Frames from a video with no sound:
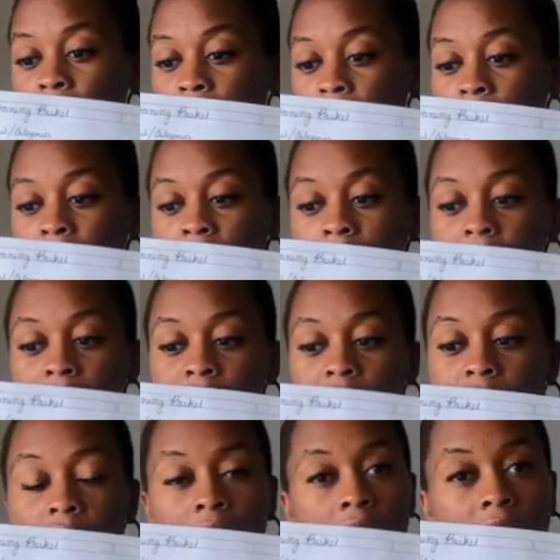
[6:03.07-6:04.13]
where I
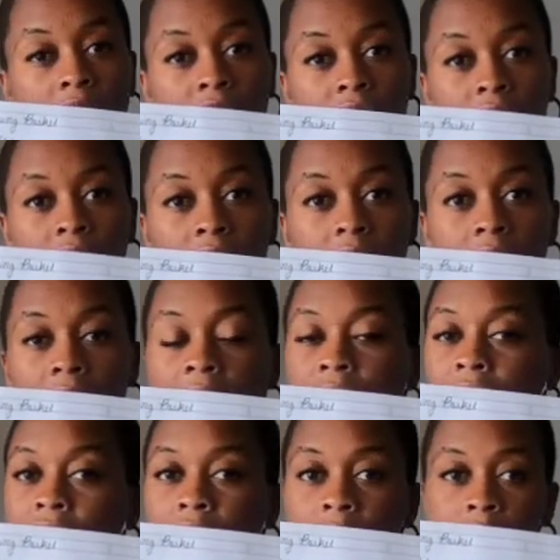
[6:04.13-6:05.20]
left off, and
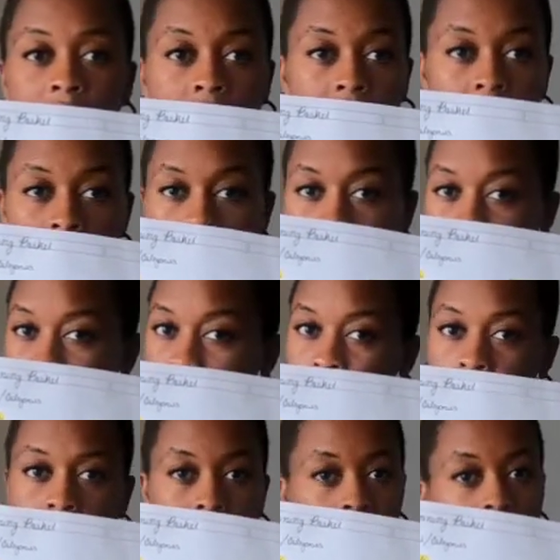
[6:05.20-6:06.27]
then I'm just
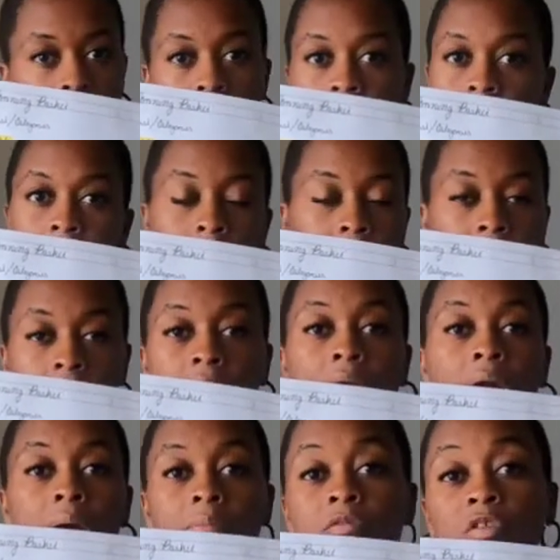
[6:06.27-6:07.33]
picking
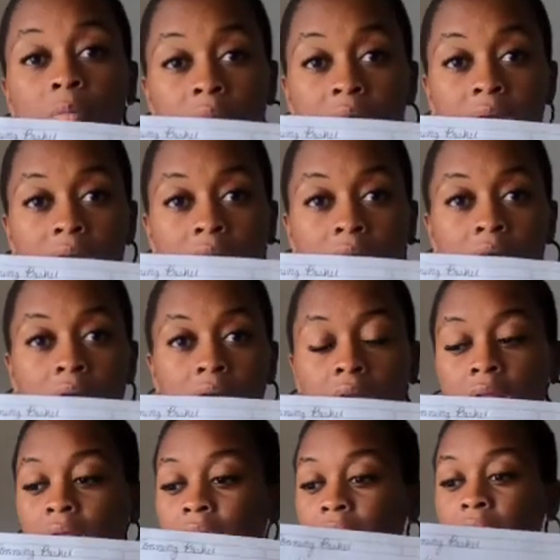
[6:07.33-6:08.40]
up from there.
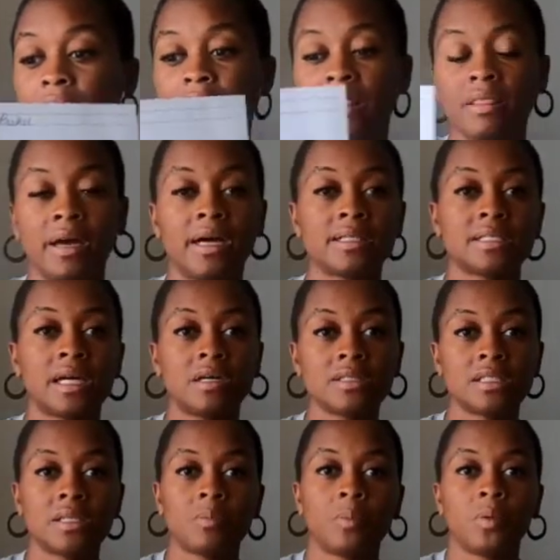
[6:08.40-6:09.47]
That's how
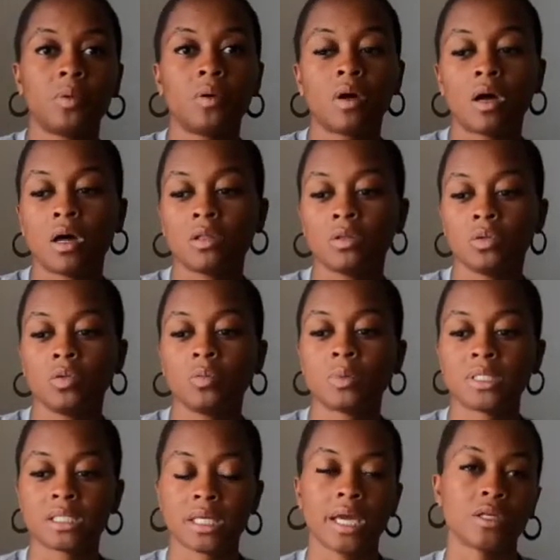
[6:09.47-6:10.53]
simple a loop
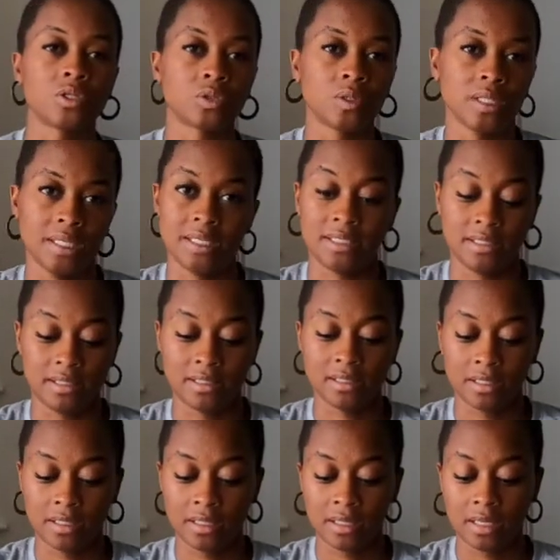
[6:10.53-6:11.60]
schedule is.
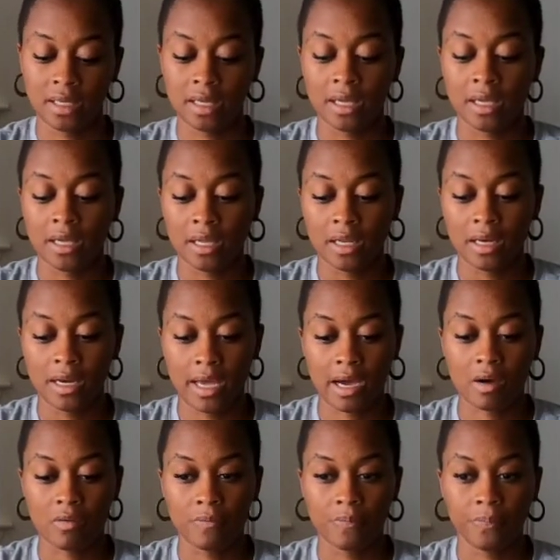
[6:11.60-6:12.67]

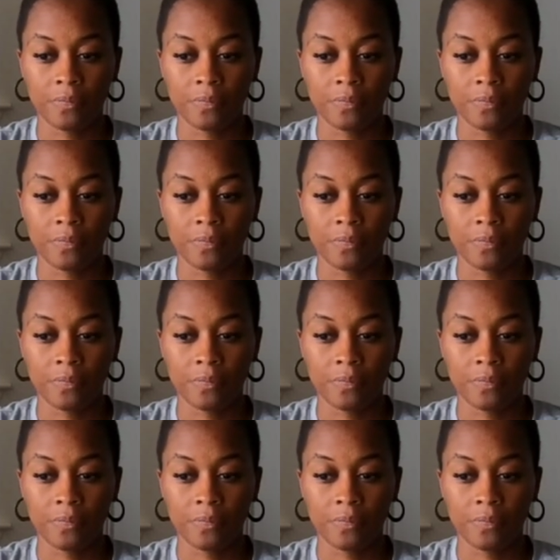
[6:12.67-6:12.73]
Now,